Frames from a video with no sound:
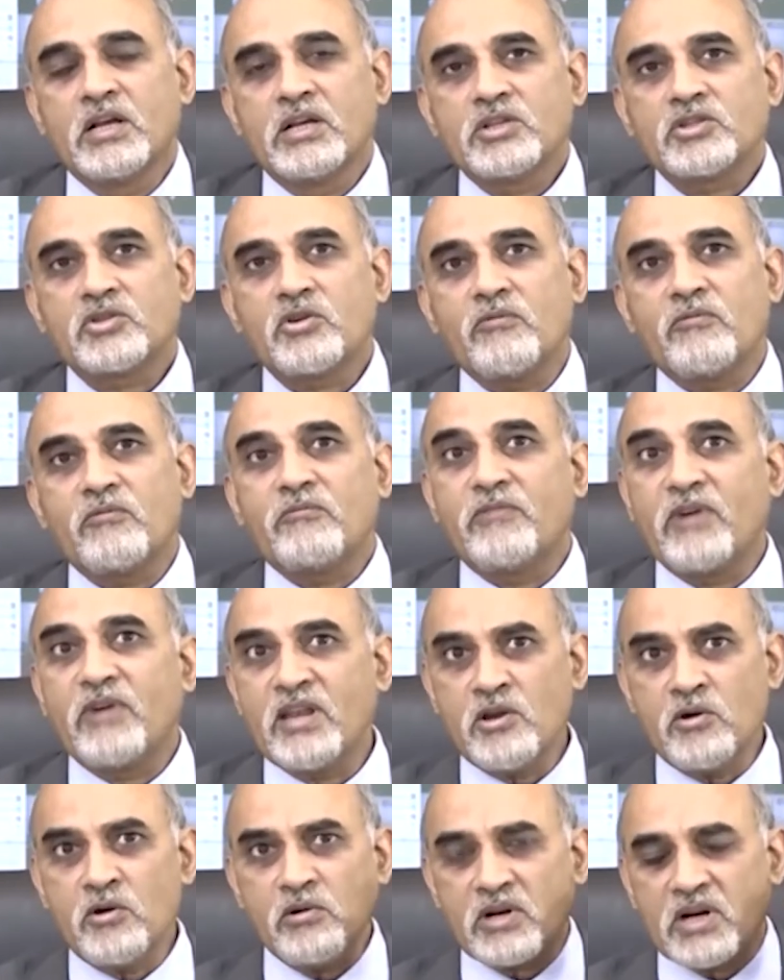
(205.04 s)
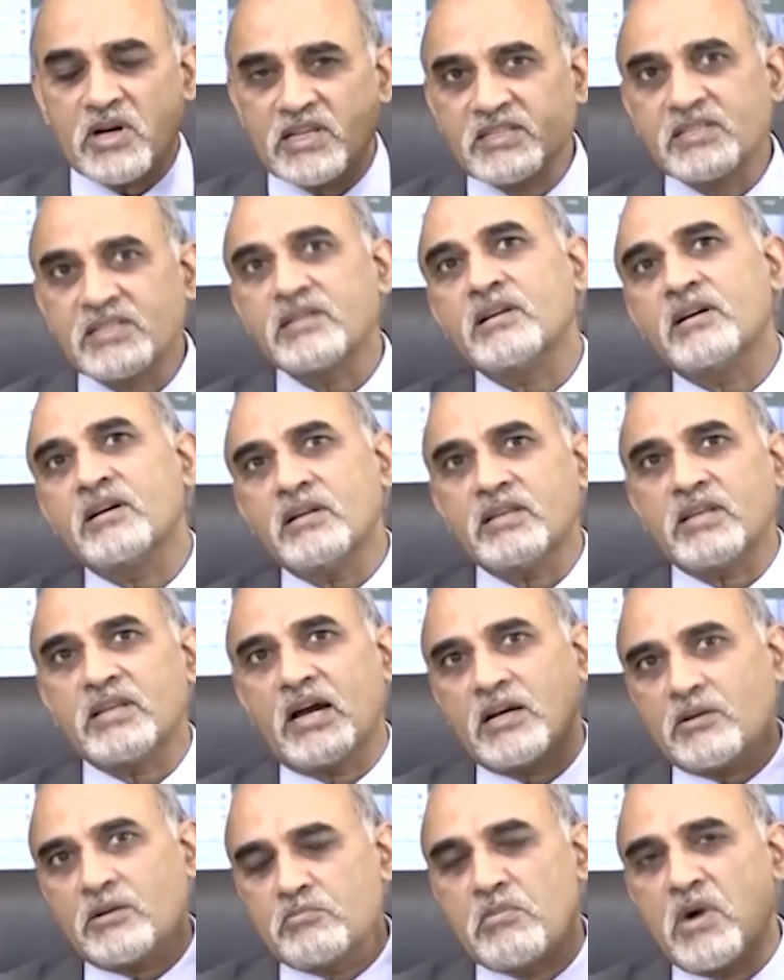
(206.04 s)
So when you consider
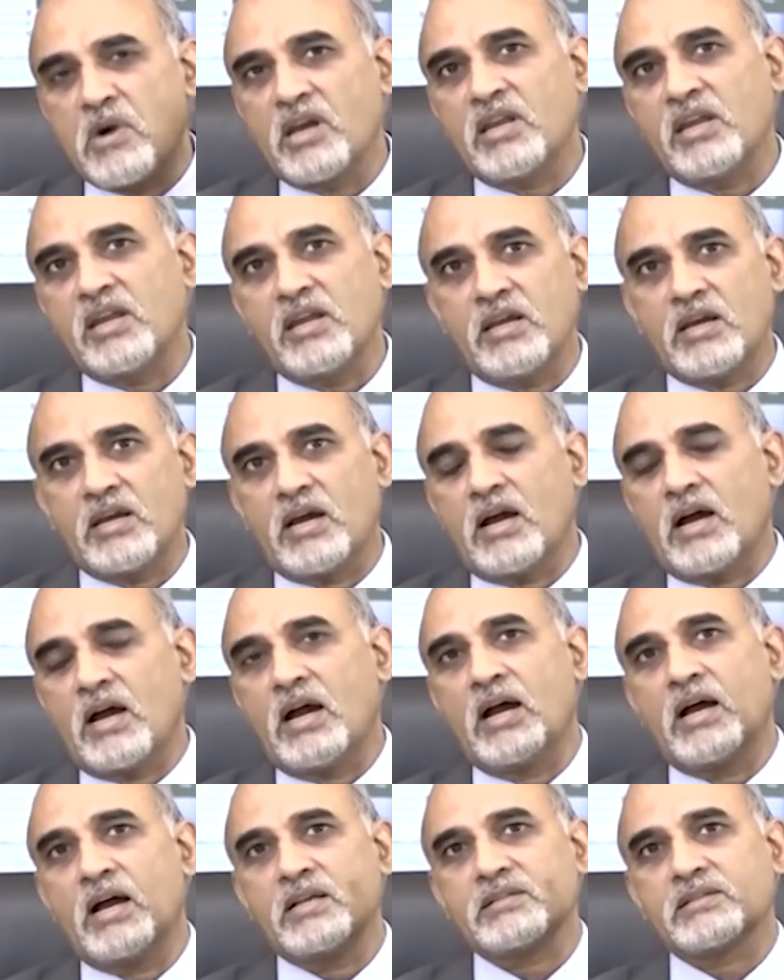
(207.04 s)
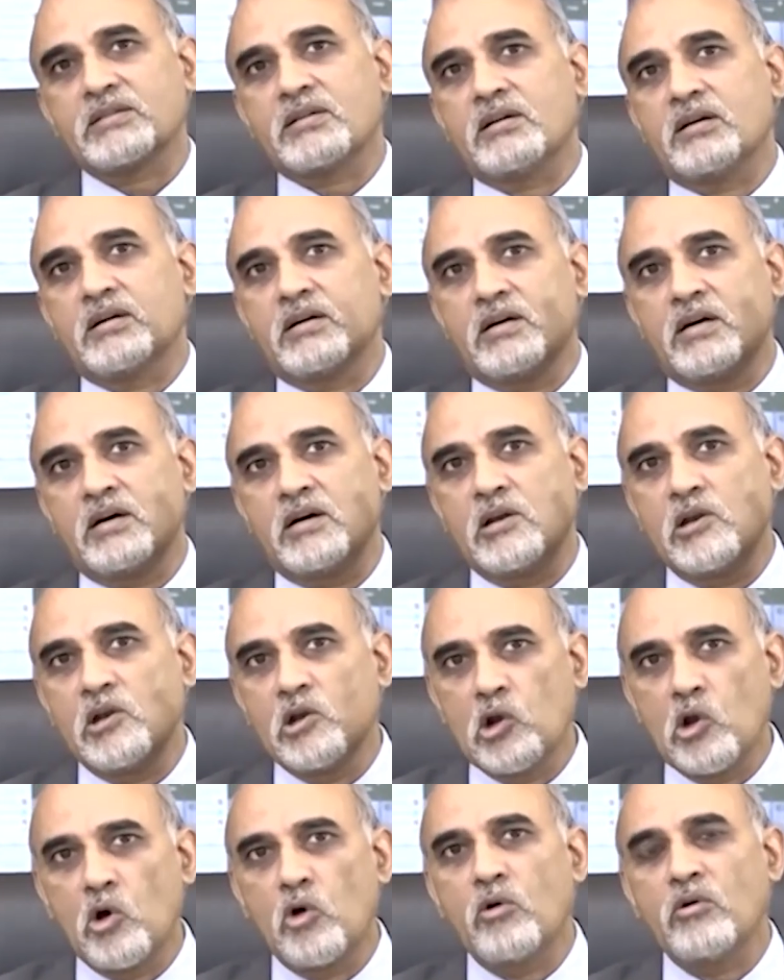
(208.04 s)
that money as a
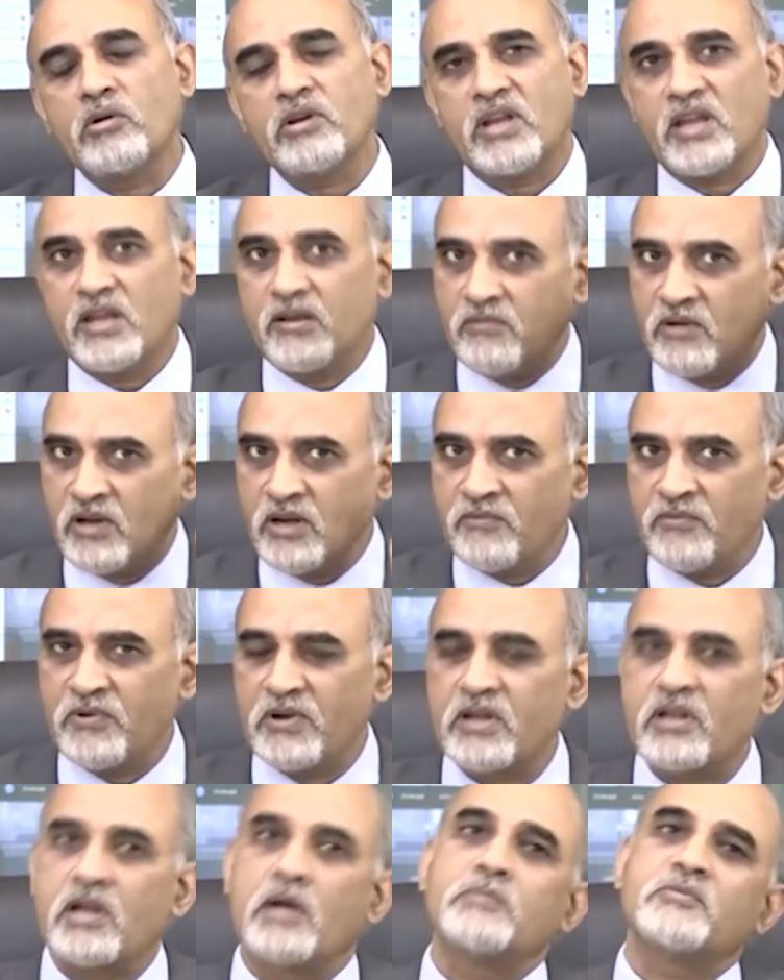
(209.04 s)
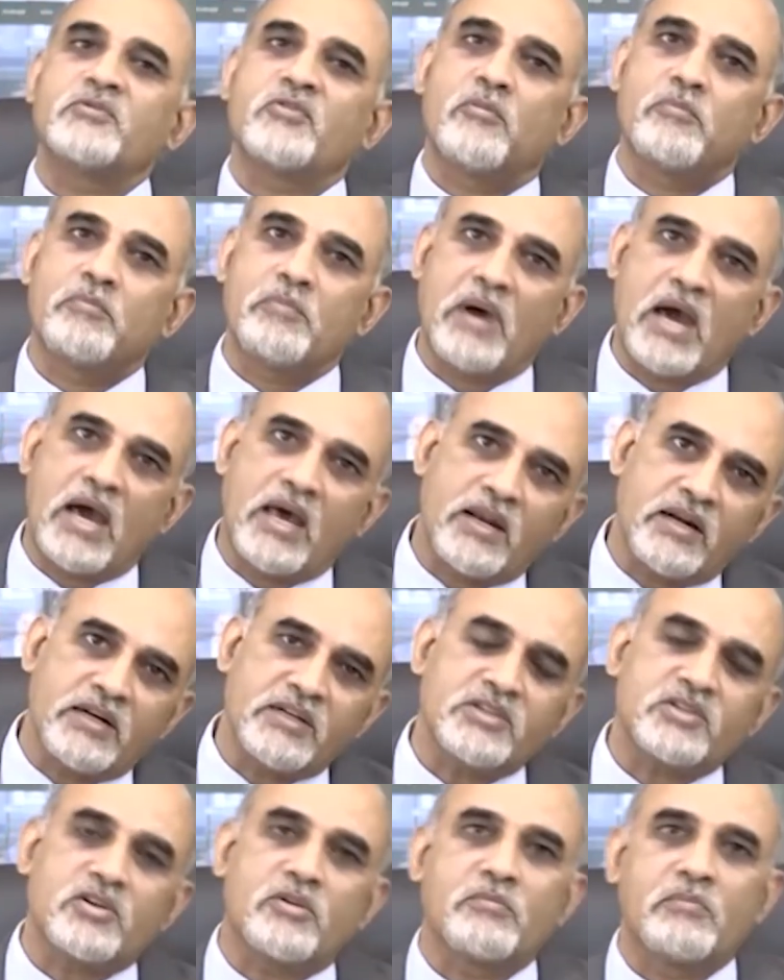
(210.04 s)
loan, even if it comes from
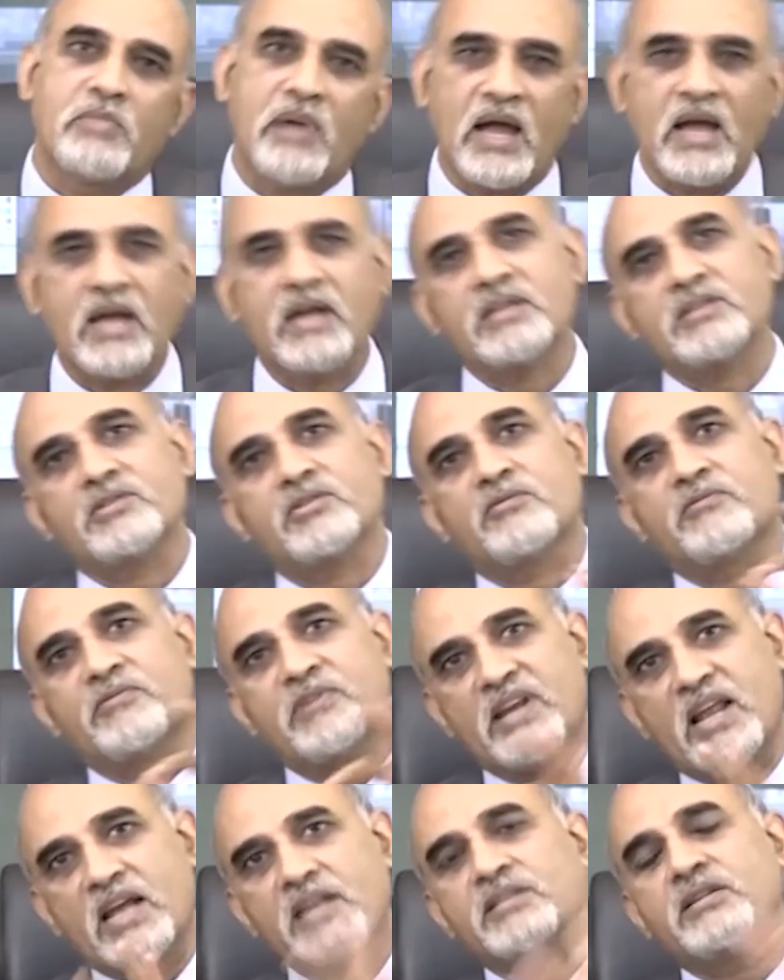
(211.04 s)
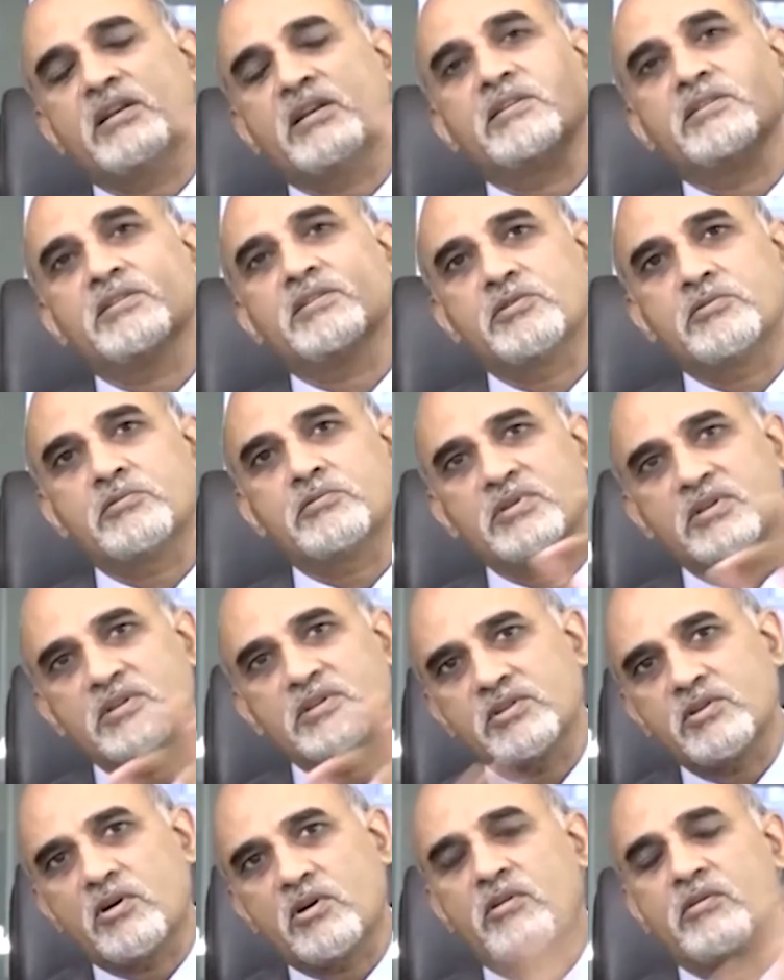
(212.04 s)
parents or banks or financial
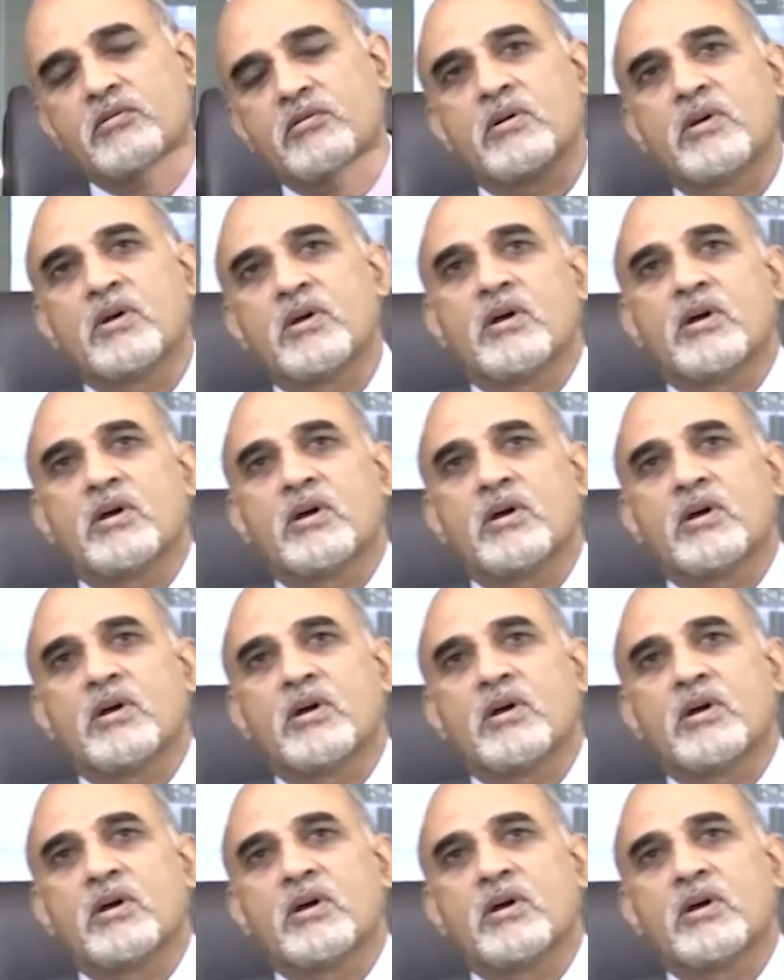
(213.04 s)
institutions or